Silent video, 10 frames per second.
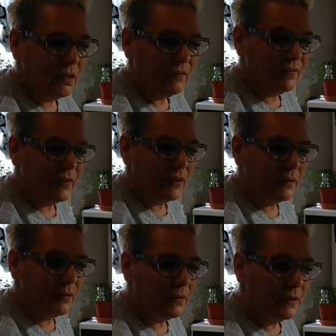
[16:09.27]
If
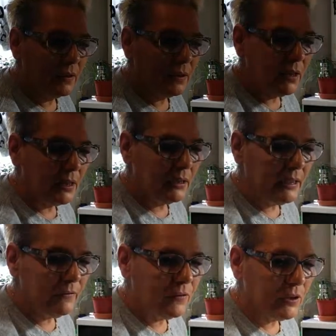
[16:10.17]
gotta
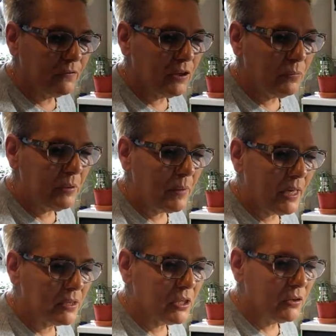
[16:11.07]
leave for a few, be
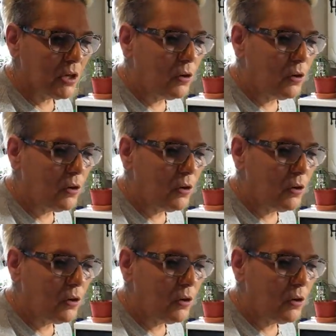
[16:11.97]
back soon.